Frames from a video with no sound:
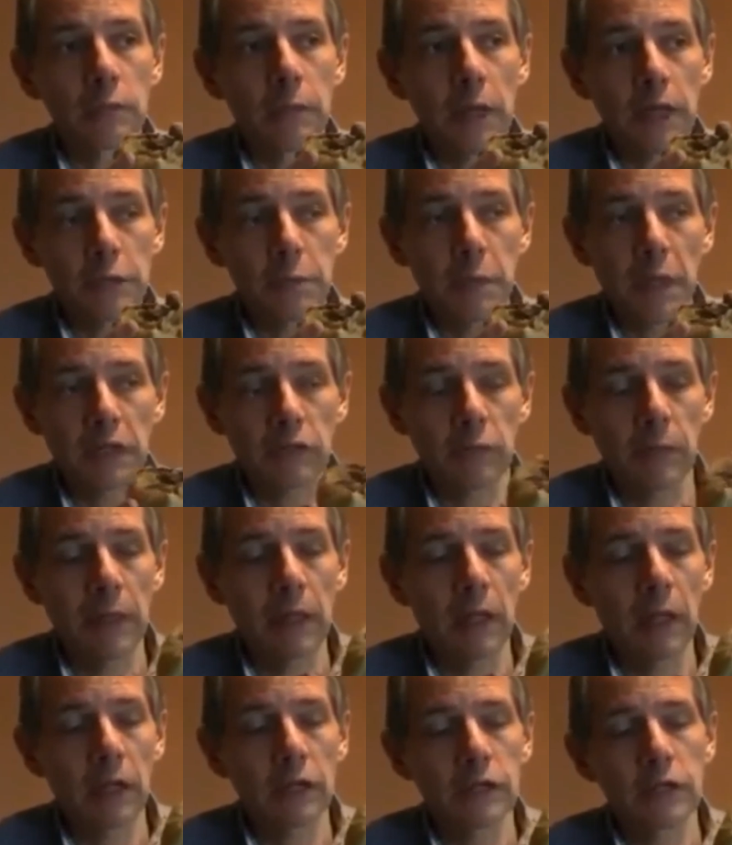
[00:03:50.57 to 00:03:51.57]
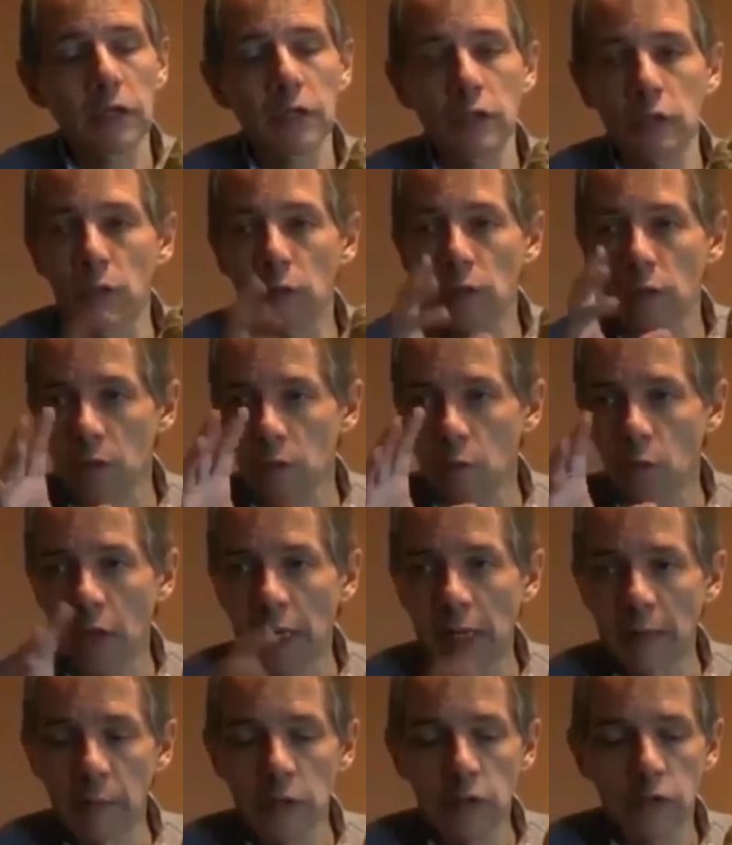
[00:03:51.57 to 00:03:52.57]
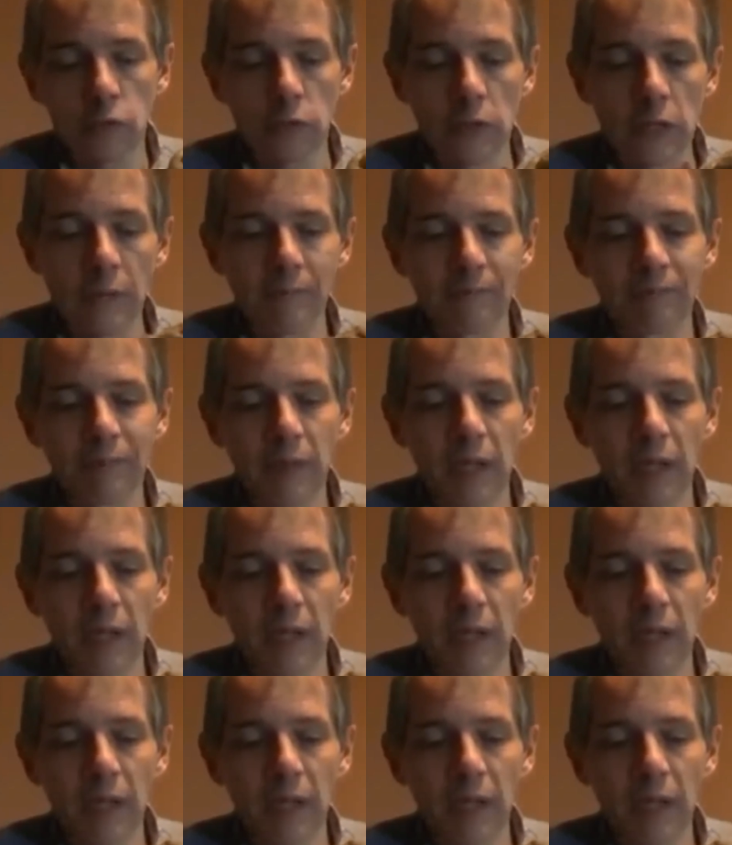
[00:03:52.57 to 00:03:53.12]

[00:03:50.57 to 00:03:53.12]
mass spectrum analyzer, to look at what elements are in it.